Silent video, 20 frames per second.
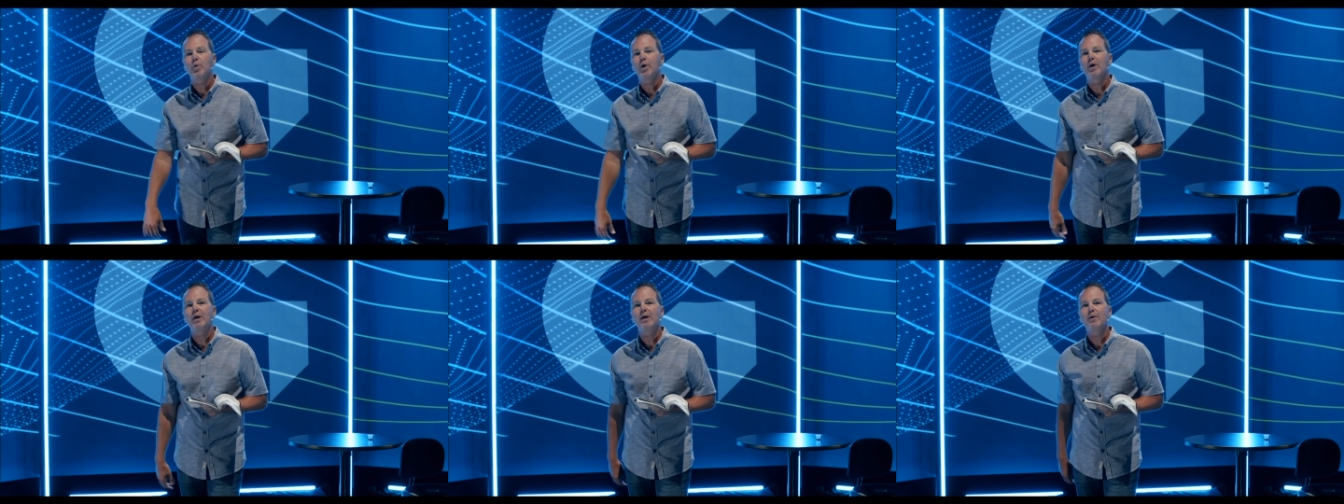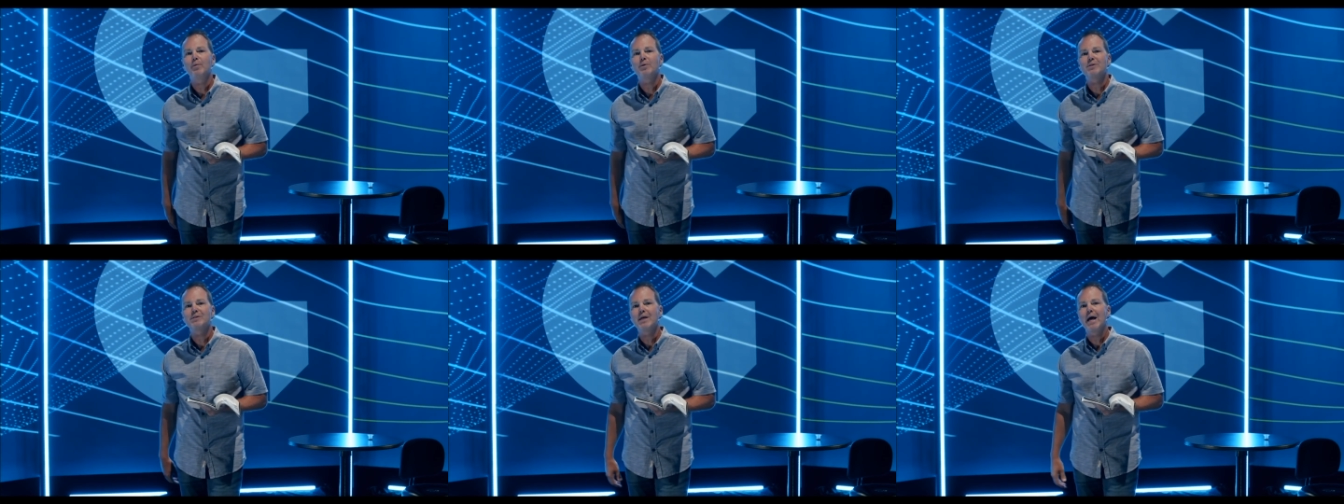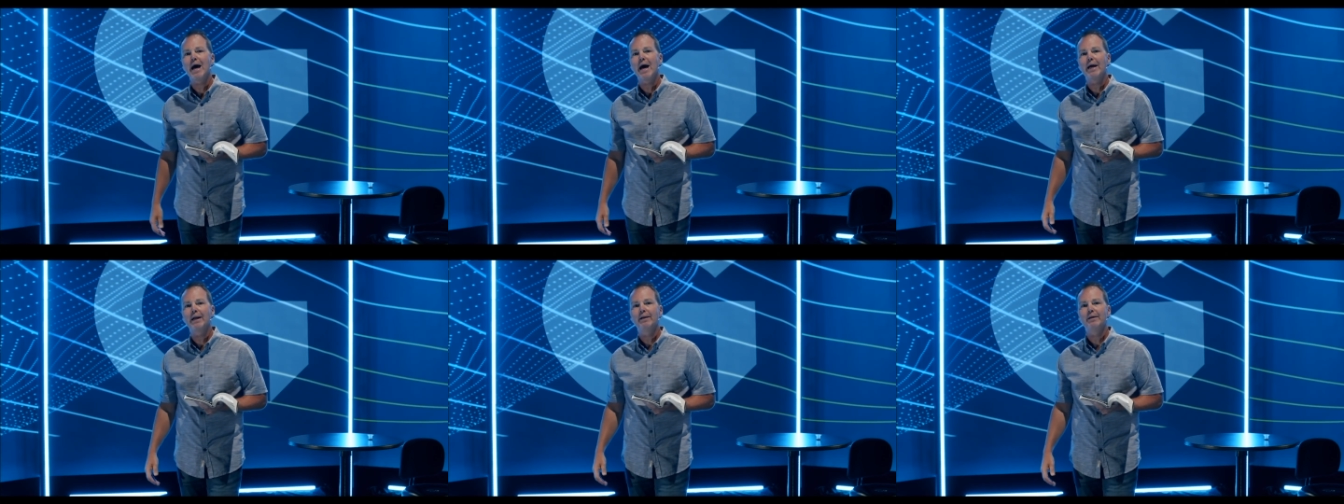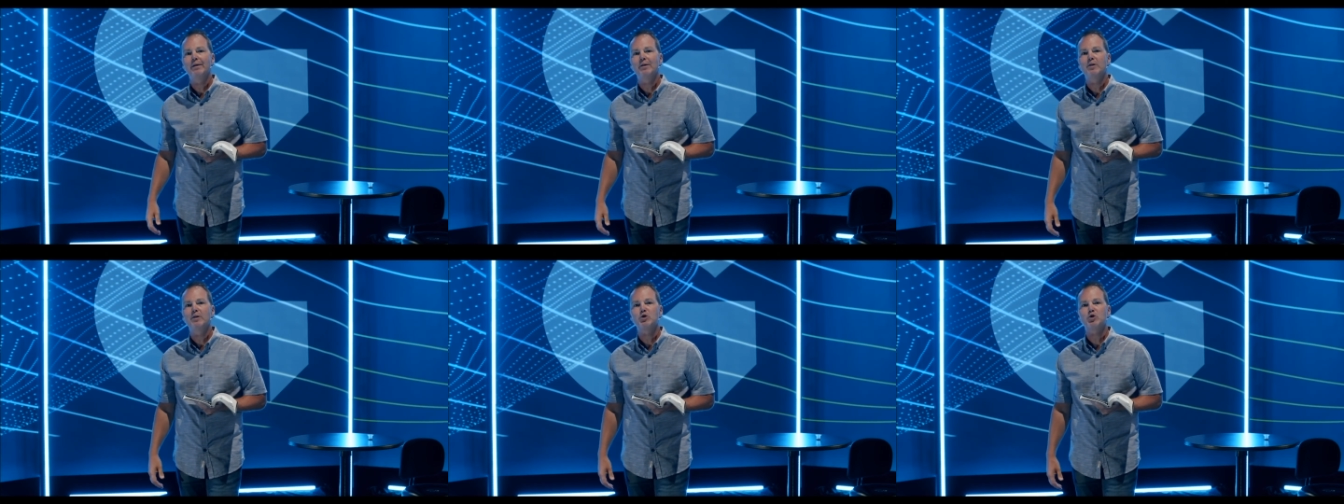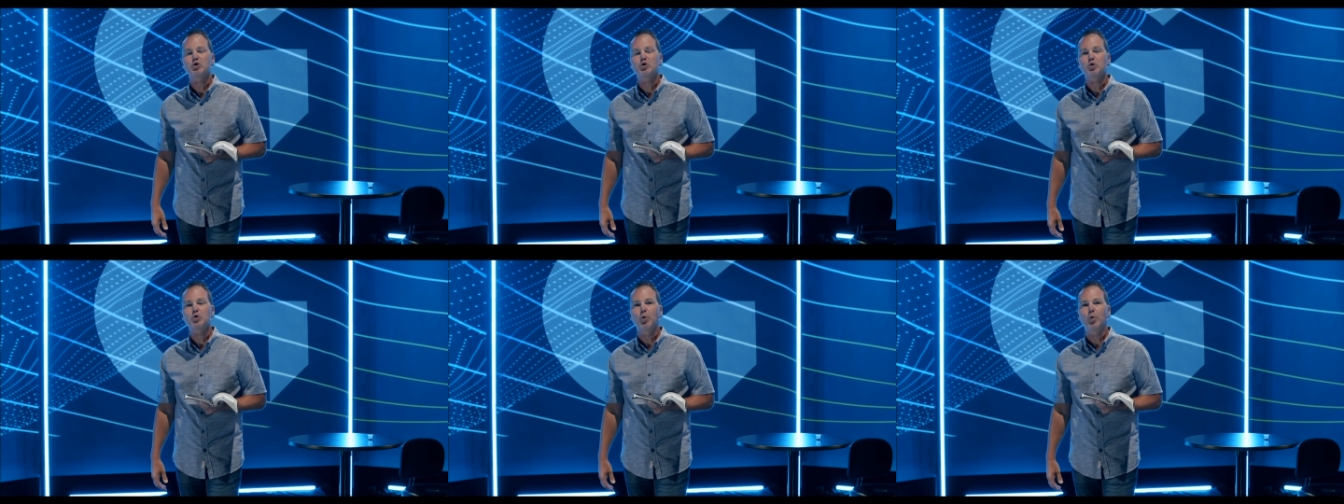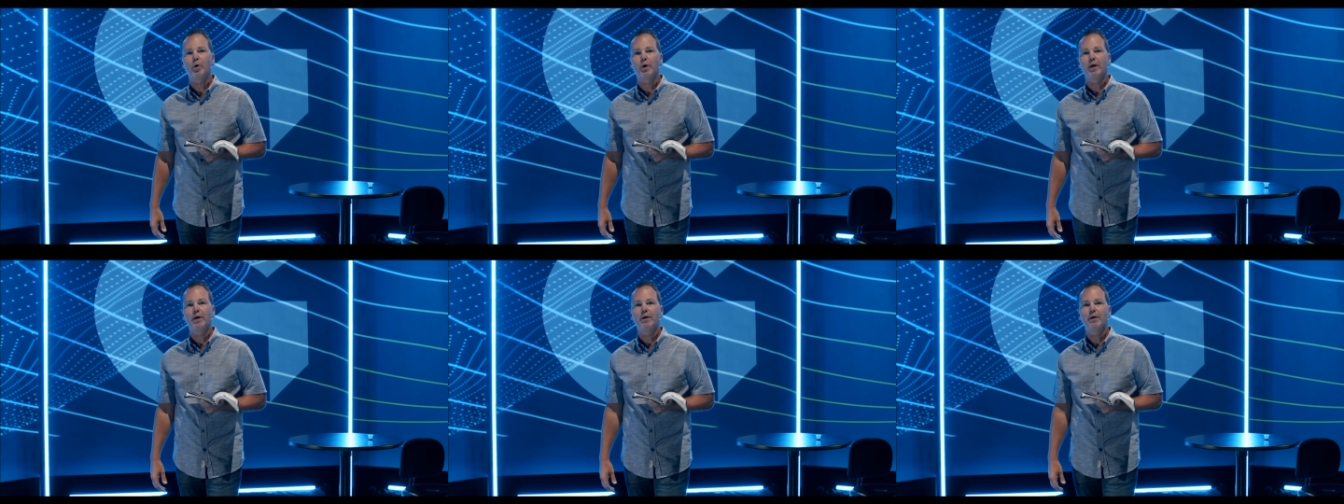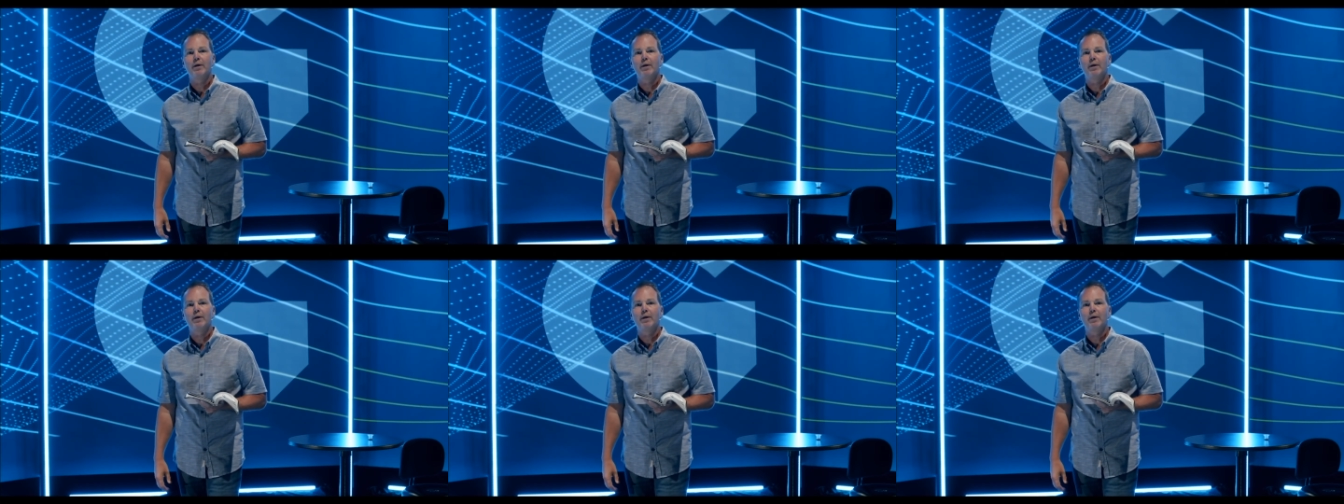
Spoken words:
where he was at in the story.